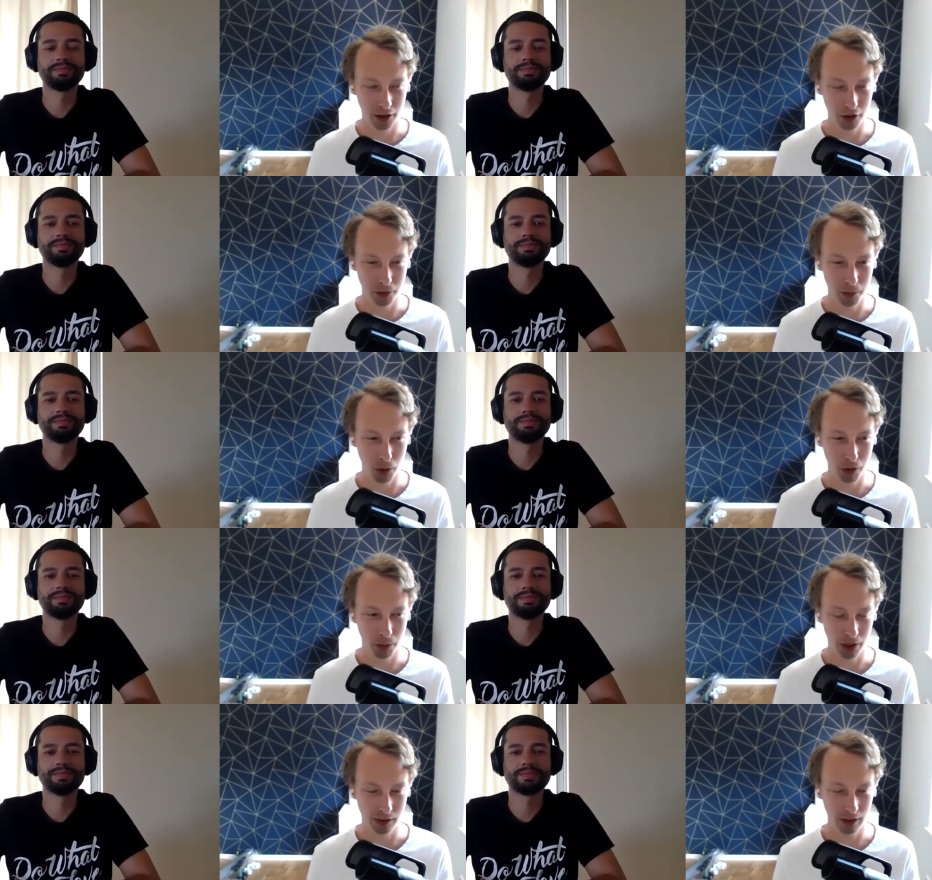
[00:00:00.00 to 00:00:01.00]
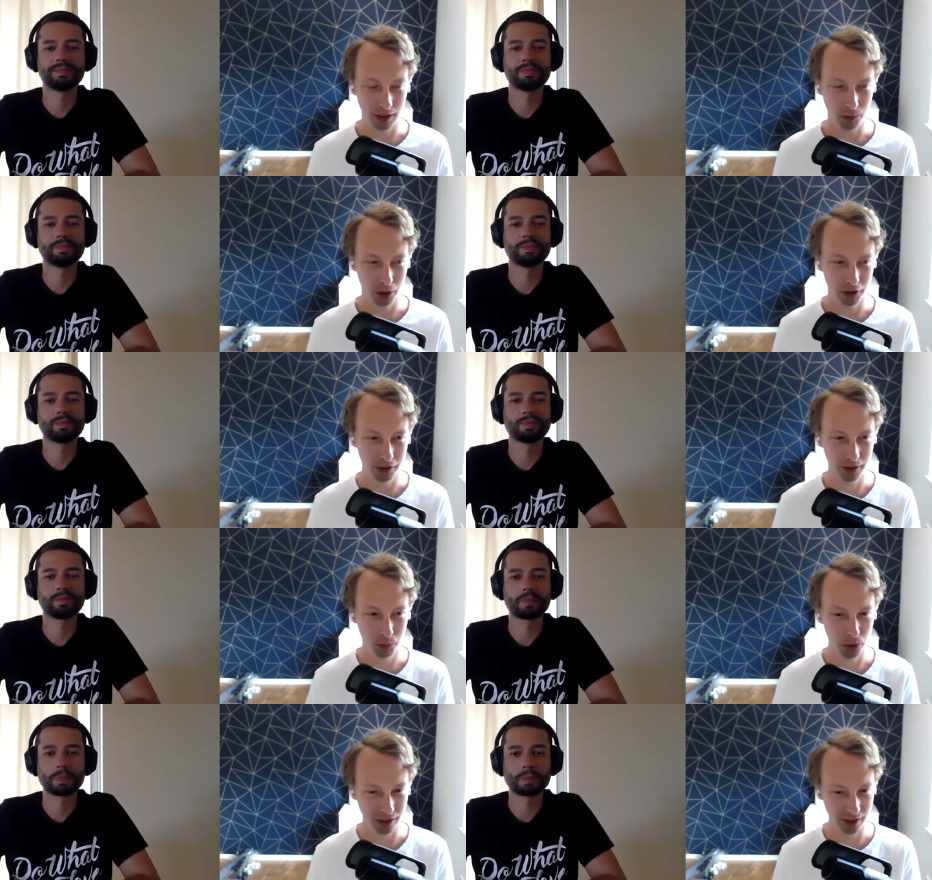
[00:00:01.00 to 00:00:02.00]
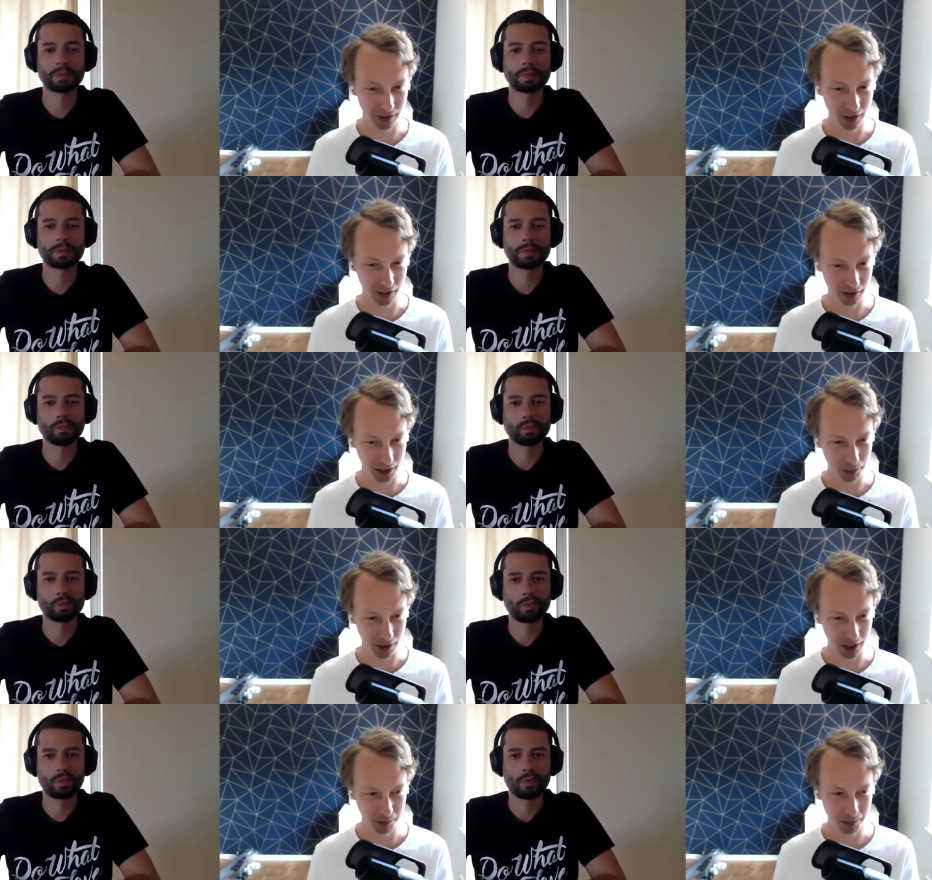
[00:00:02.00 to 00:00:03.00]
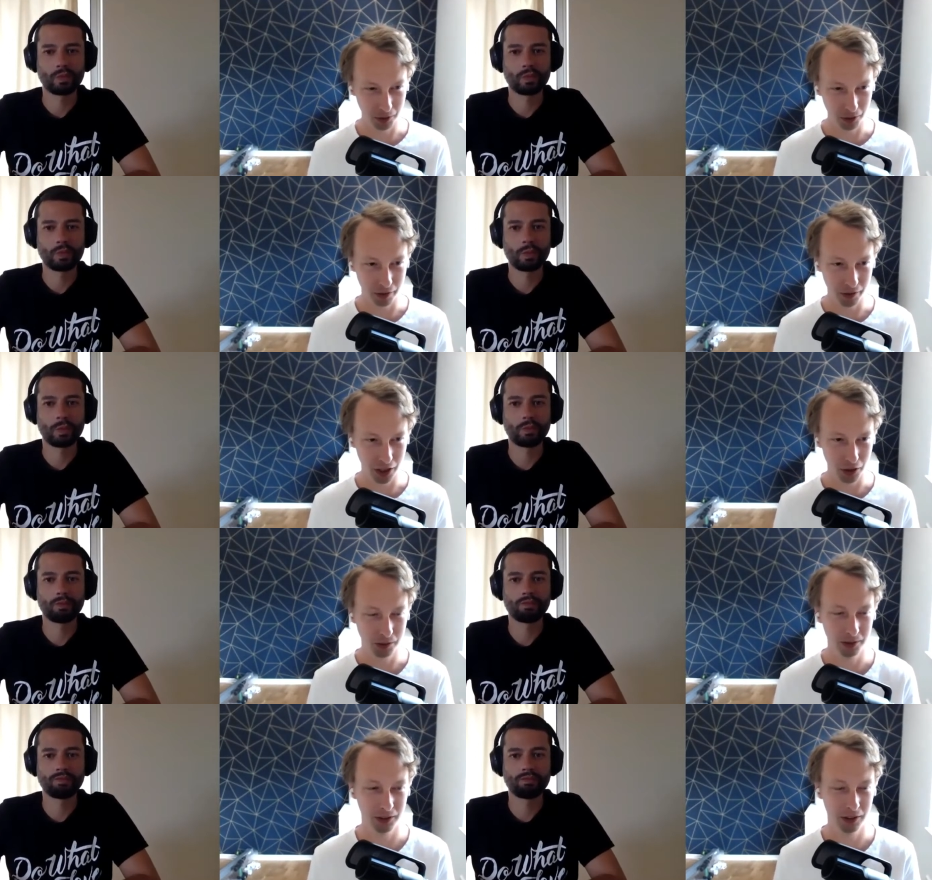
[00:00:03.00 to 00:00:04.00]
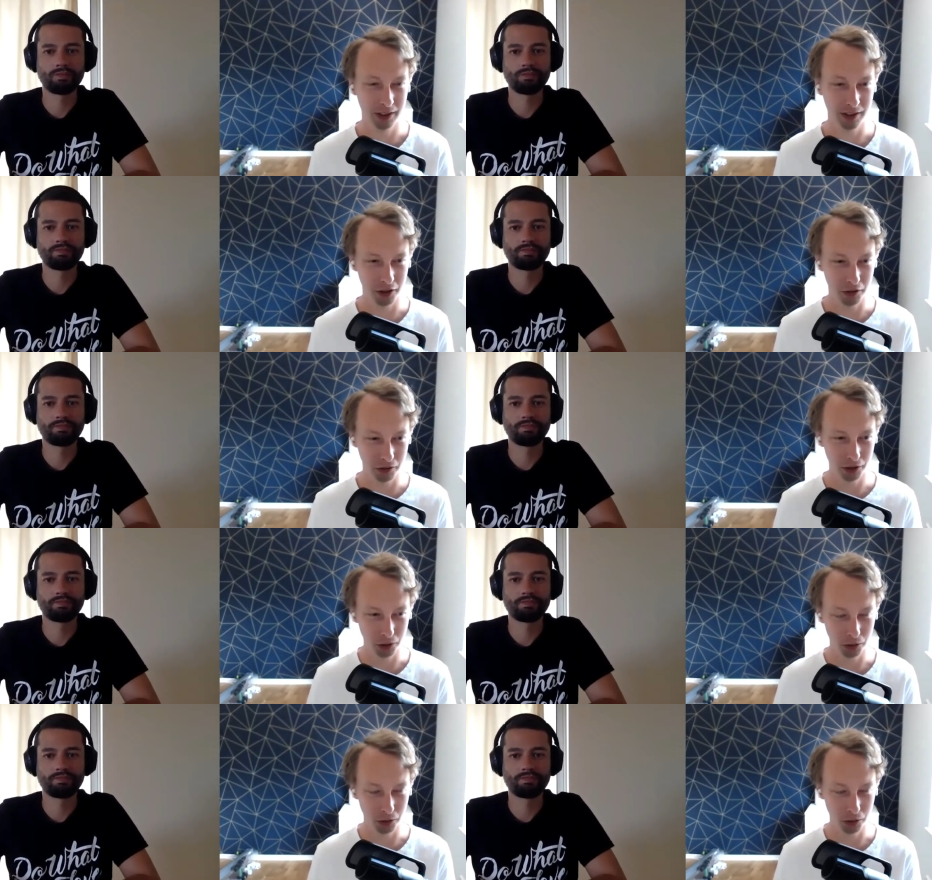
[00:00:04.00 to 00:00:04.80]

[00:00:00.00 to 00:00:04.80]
Speaker 1: are both press like we are present at the same time on the video instead of you know